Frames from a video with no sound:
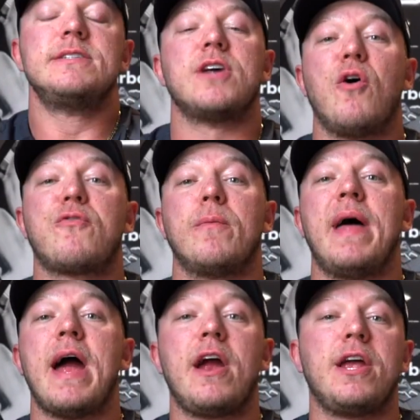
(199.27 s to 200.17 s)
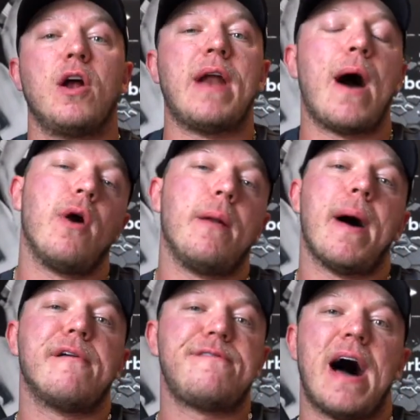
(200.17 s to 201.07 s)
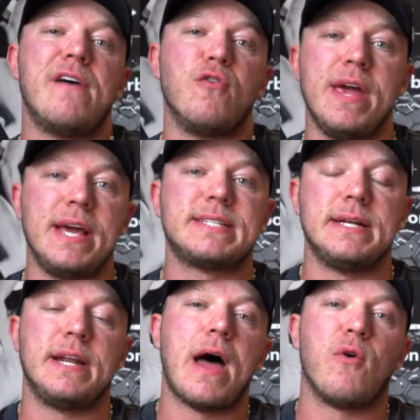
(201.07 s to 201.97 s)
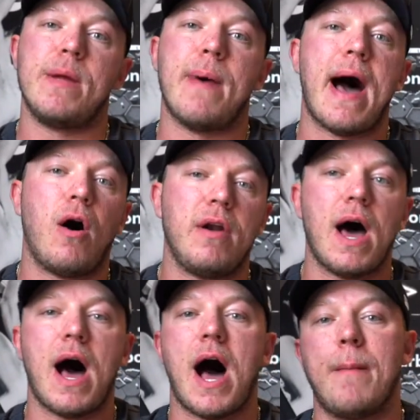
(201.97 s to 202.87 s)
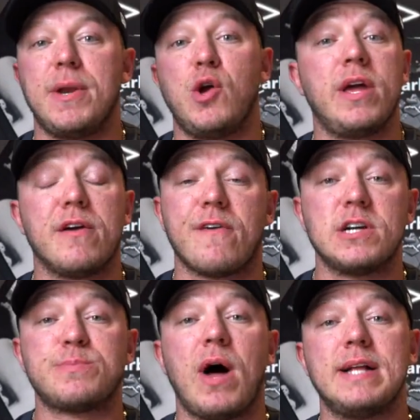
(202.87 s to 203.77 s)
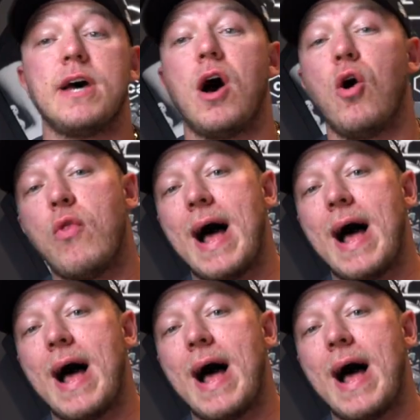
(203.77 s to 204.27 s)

So from there, now we're about 5 weeks into that rebound, and you hit your first plateau.